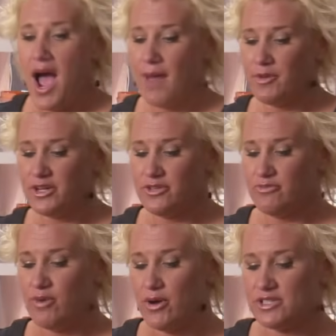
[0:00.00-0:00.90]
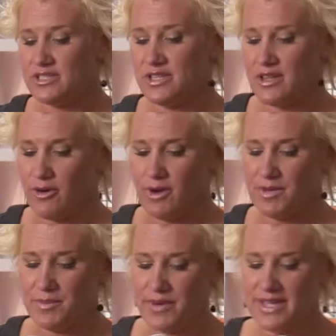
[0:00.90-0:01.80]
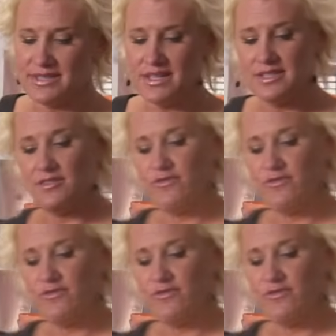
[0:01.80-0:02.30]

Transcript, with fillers: I'm gonna roast it, or I'm gonna braise this